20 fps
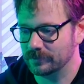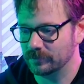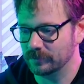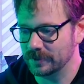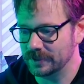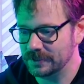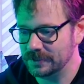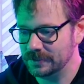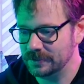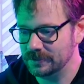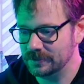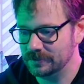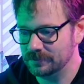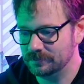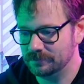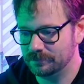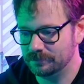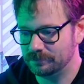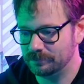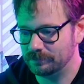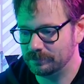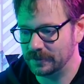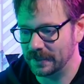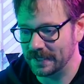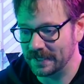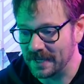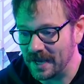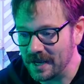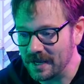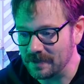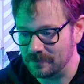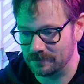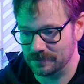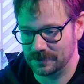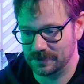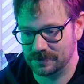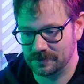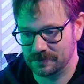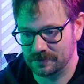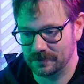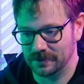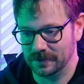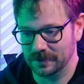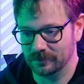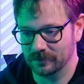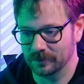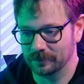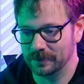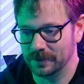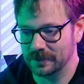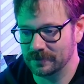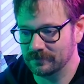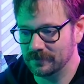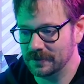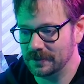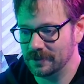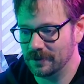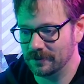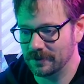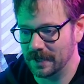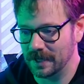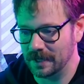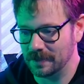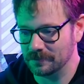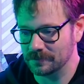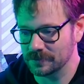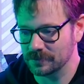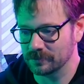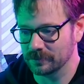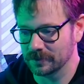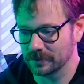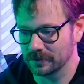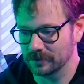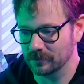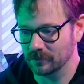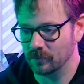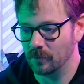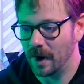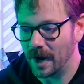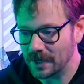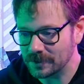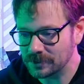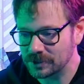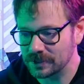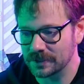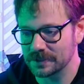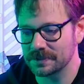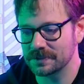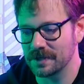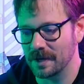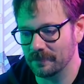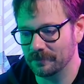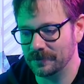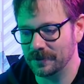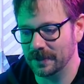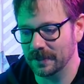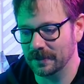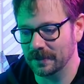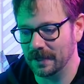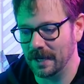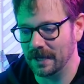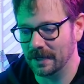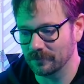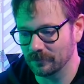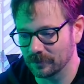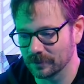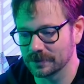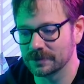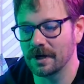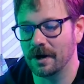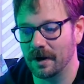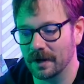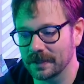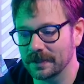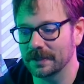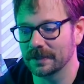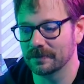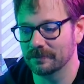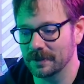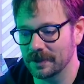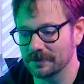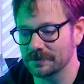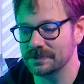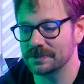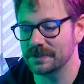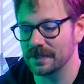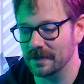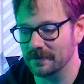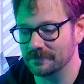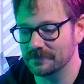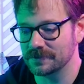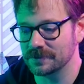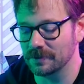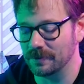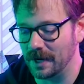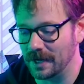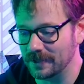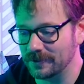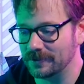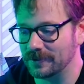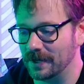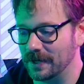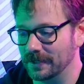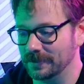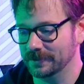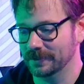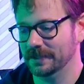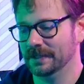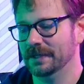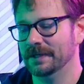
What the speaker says: We play games, like we're playing video games, we're watching something, and we're talking about stuff. So I thought